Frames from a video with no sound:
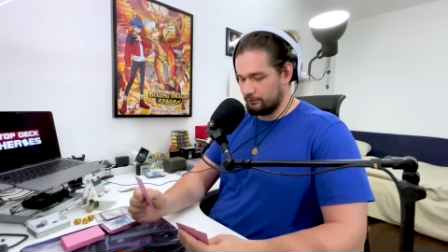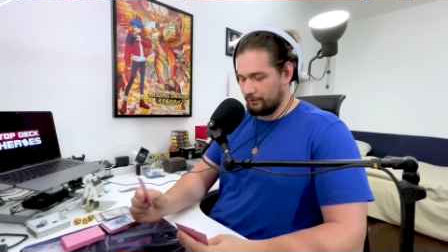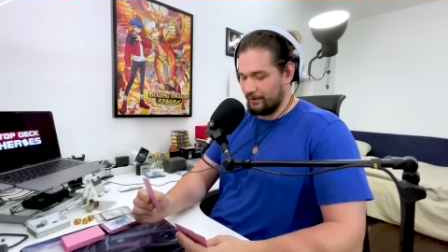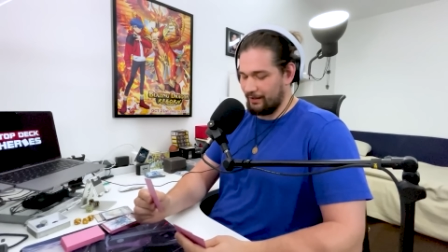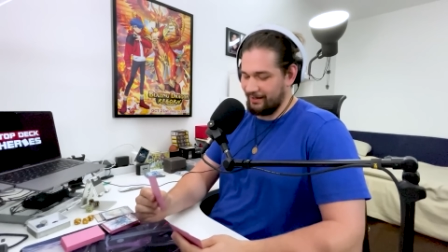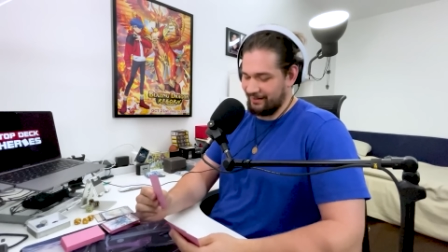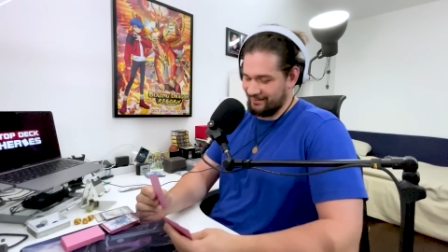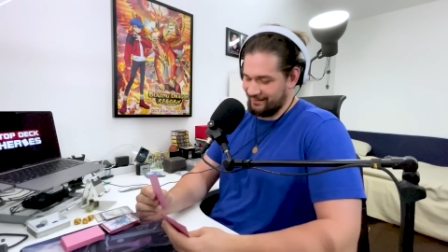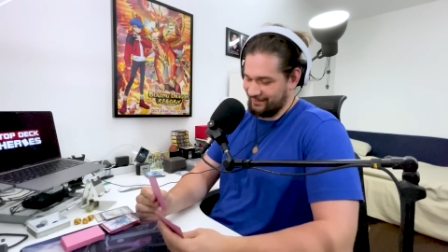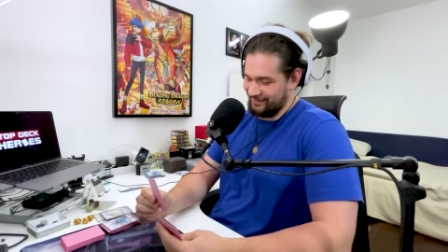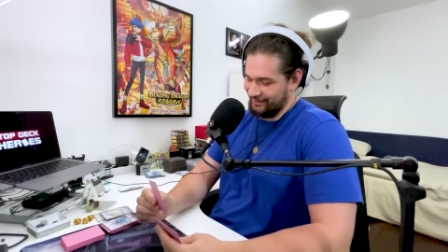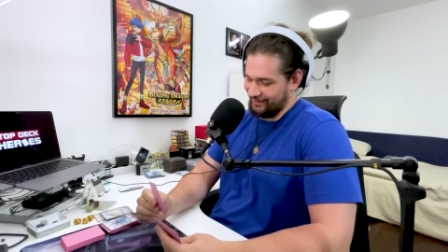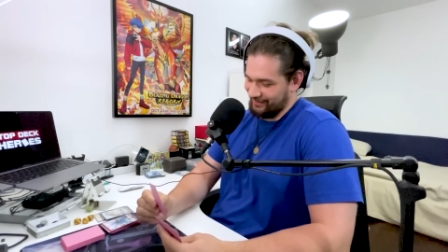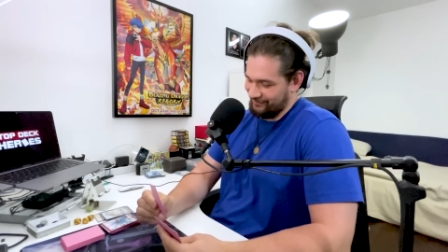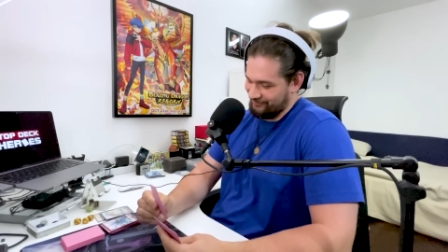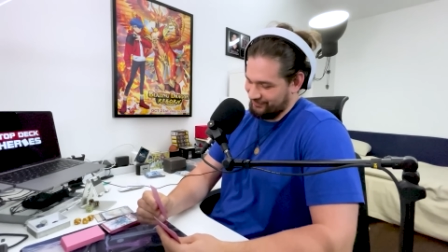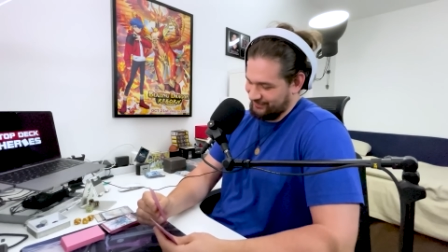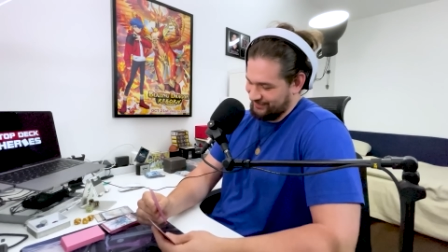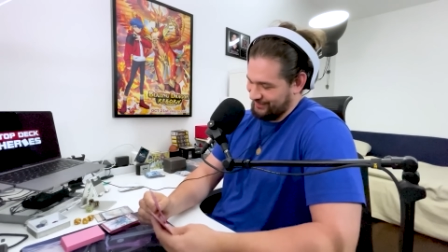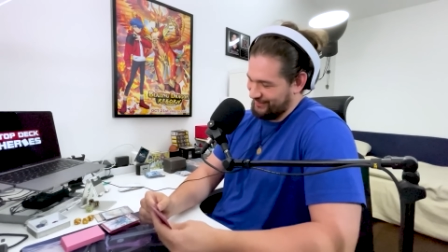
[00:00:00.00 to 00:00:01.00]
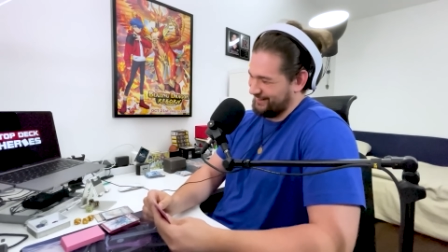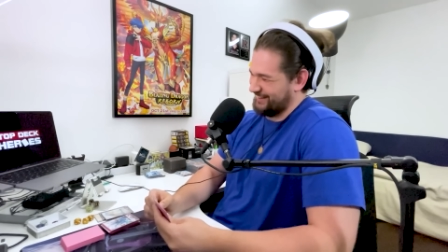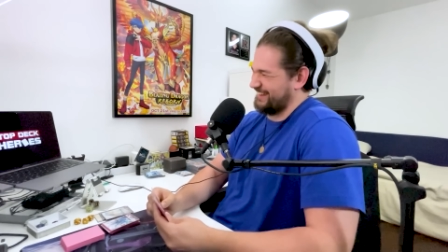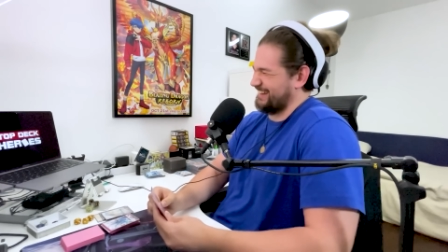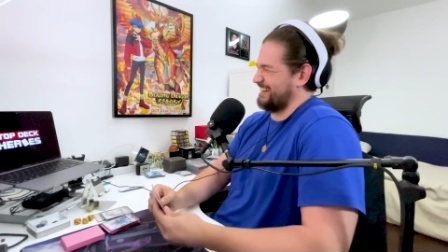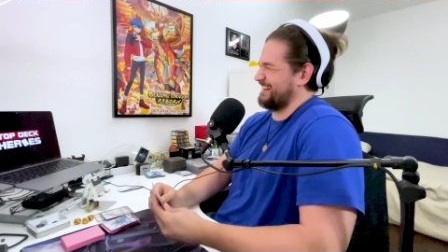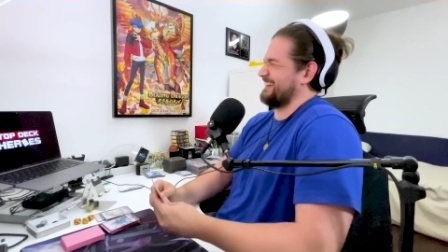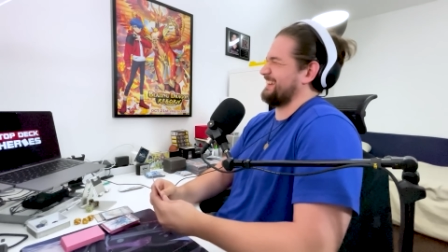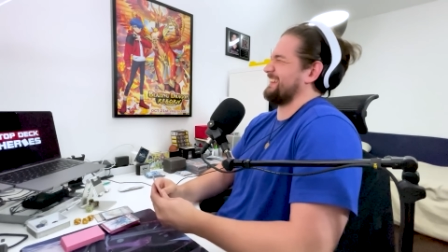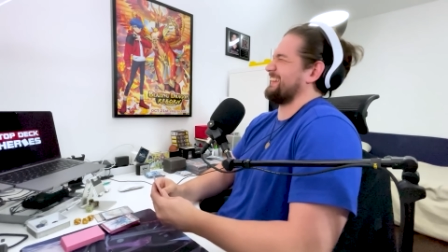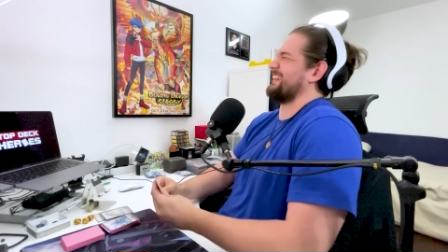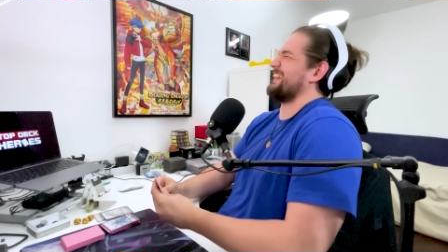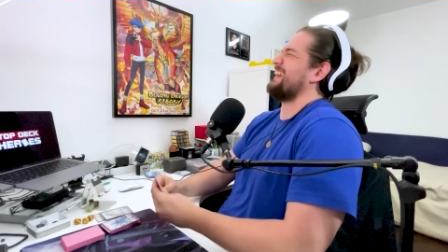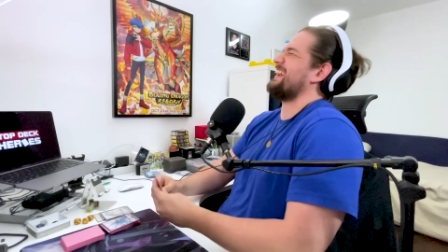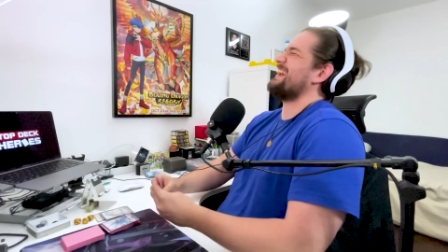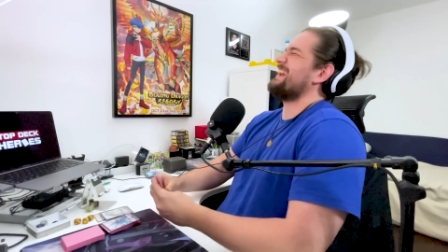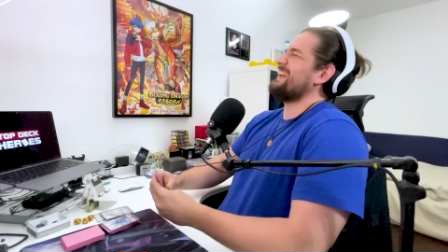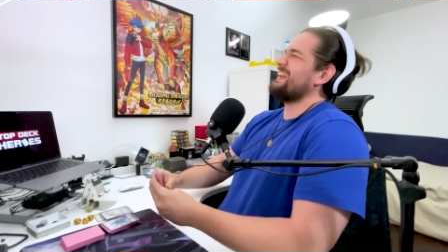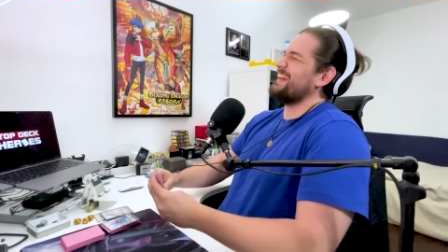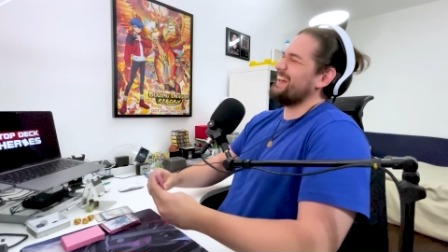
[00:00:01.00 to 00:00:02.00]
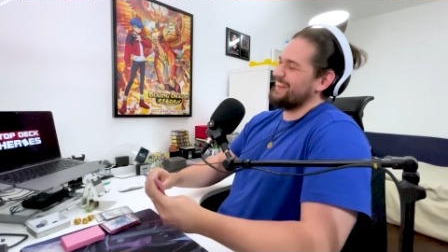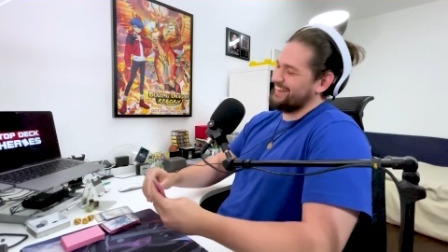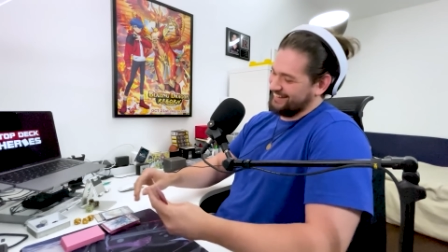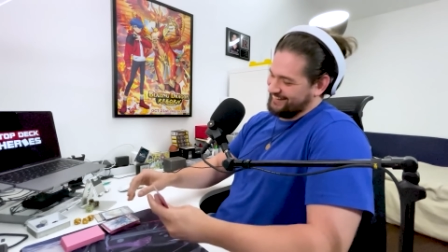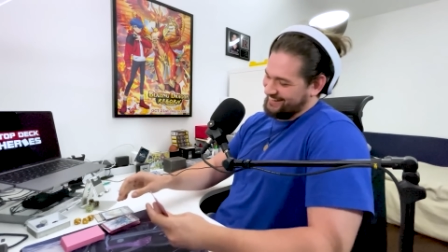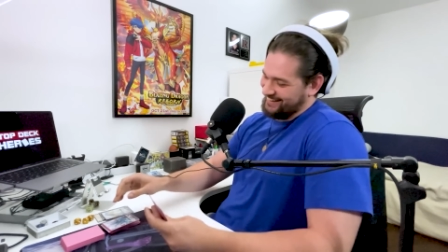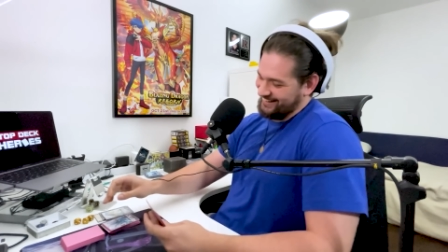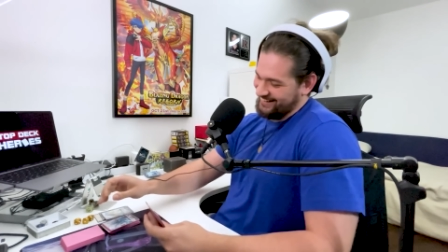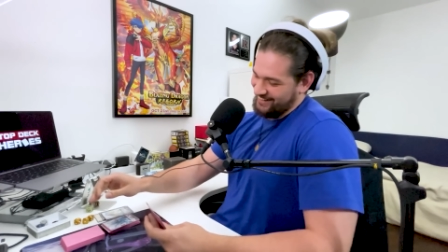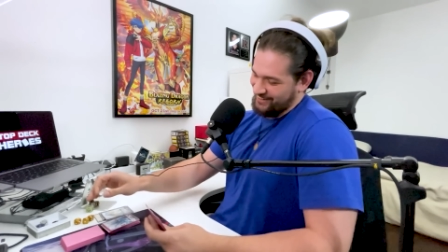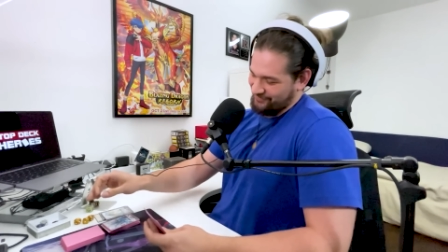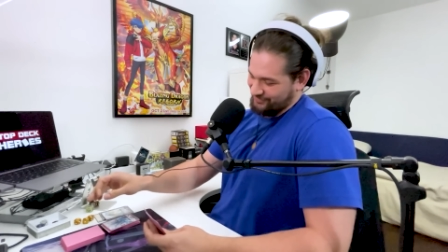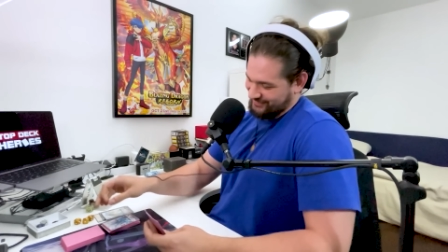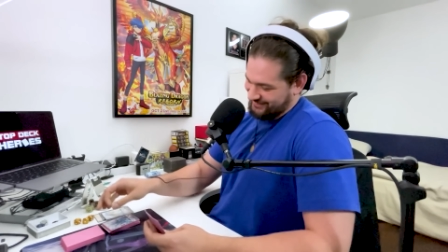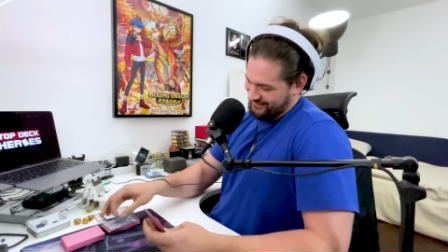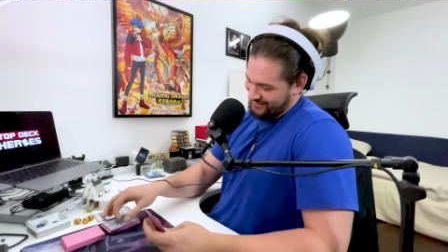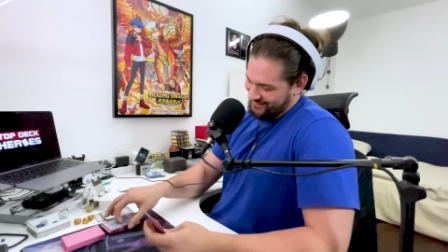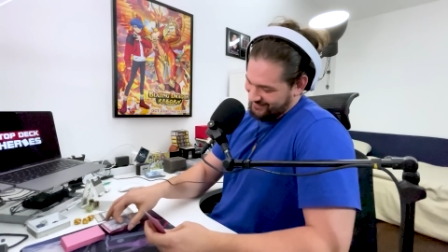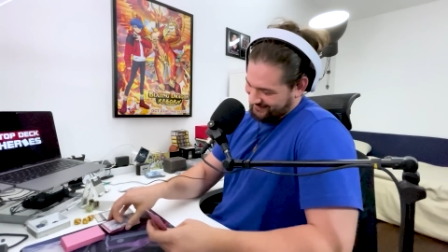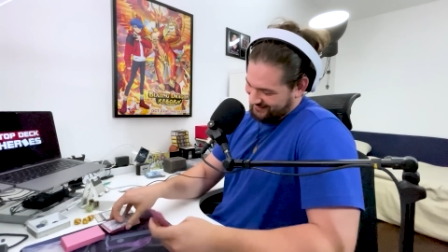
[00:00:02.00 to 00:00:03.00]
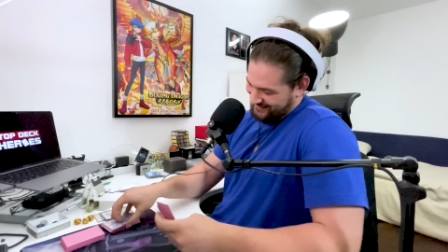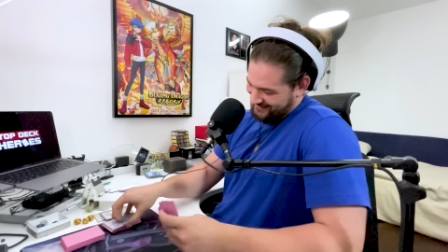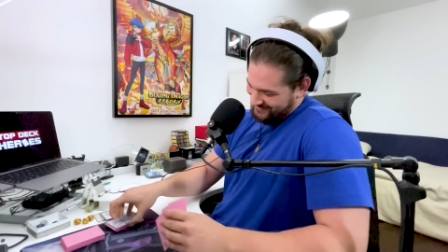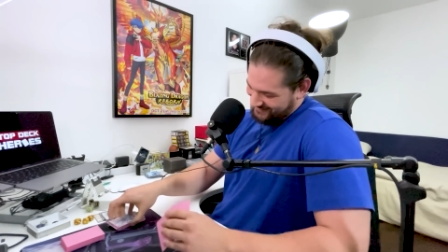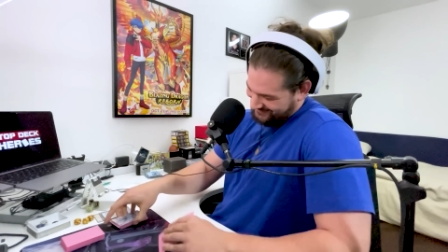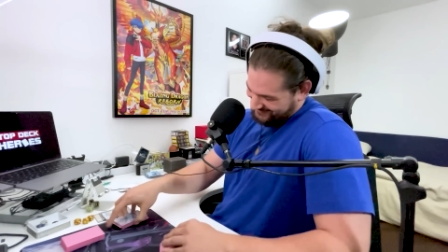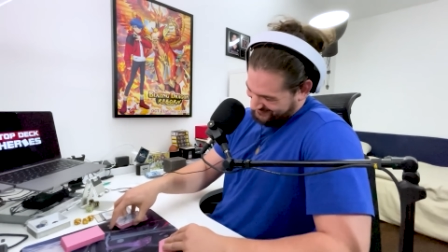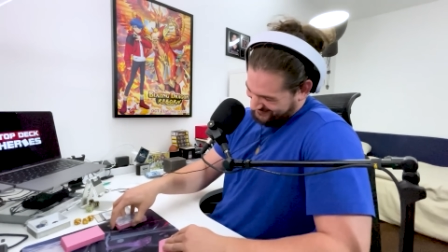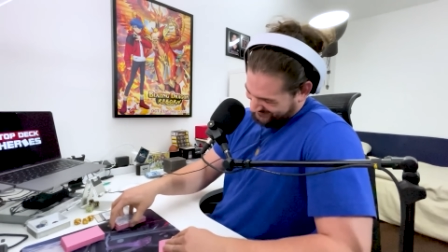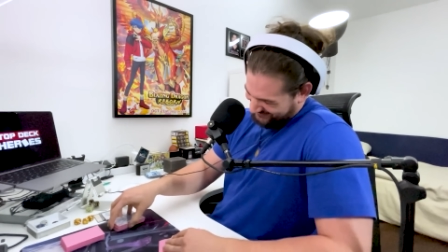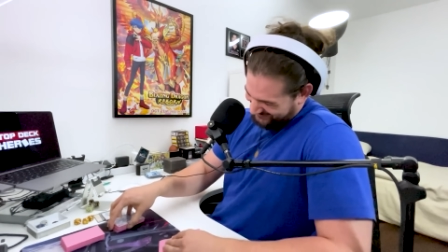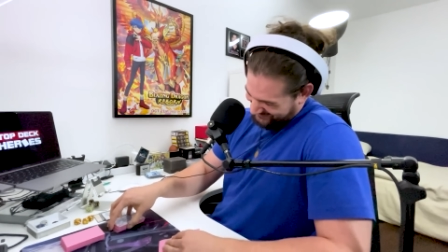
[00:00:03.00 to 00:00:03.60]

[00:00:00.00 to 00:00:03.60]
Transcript: I could have took it. I could have took it.